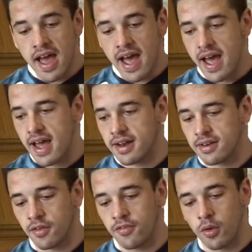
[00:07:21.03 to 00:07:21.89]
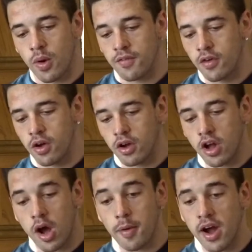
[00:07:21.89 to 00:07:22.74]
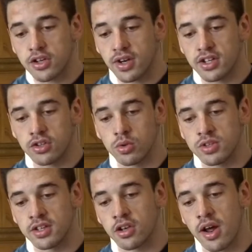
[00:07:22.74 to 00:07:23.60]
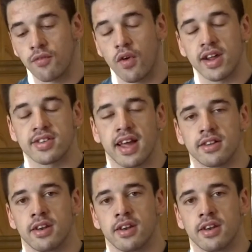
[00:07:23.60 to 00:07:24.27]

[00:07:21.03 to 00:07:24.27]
and a few other carbohydrate sources like rice cakes.